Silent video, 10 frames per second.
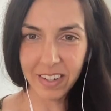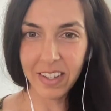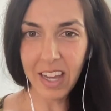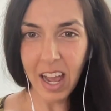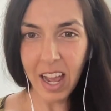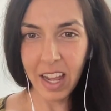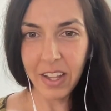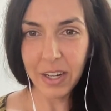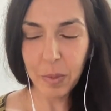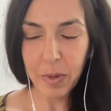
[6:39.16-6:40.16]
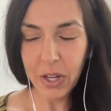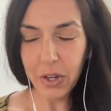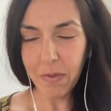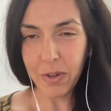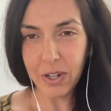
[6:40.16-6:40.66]
Yeah, and there's been
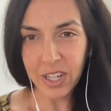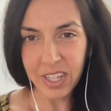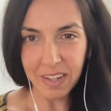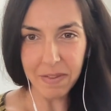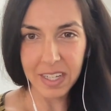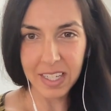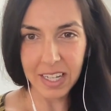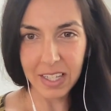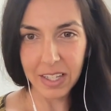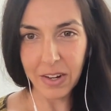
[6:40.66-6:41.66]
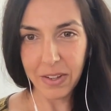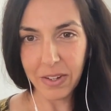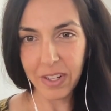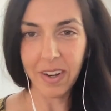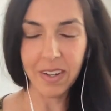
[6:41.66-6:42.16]
new versions of it since, you know,
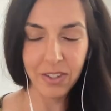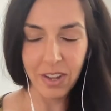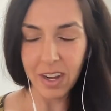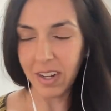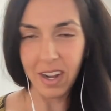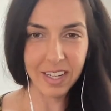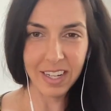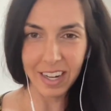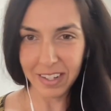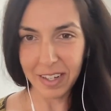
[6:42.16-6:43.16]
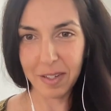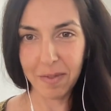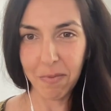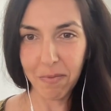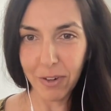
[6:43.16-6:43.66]
there's a, a
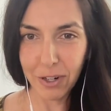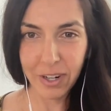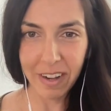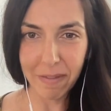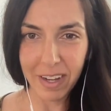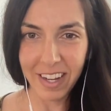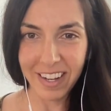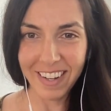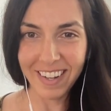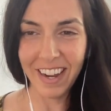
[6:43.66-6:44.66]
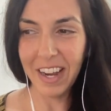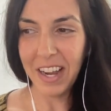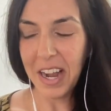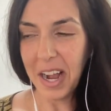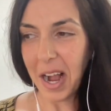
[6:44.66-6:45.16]
contactless version of it and
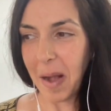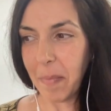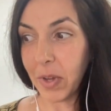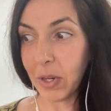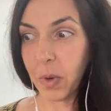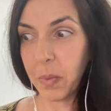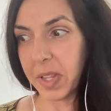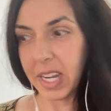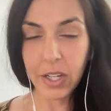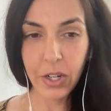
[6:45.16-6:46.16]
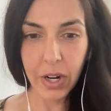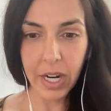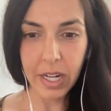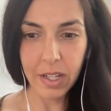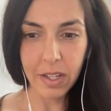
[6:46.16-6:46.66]
um, there's one with an
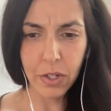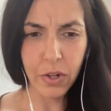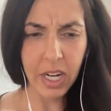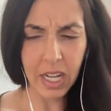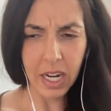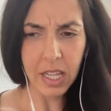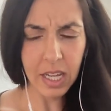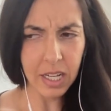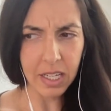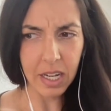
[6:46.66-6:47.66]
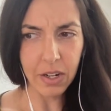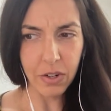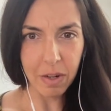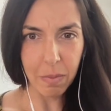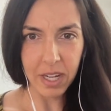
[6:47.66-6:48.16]
integrated screen that I think is
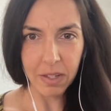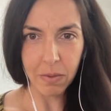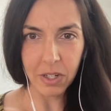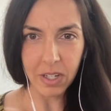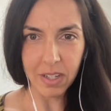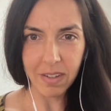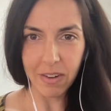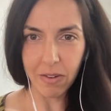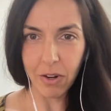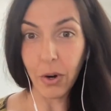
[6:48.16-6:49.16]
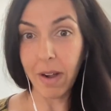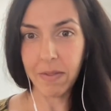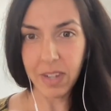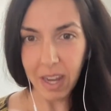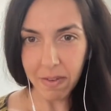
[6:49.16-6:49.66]
Android based, which is, you know, you don't
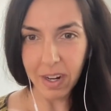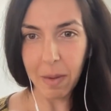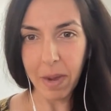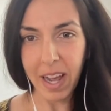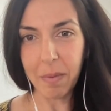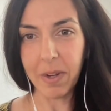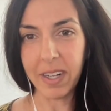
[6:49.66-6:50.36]
have to have an iPad, but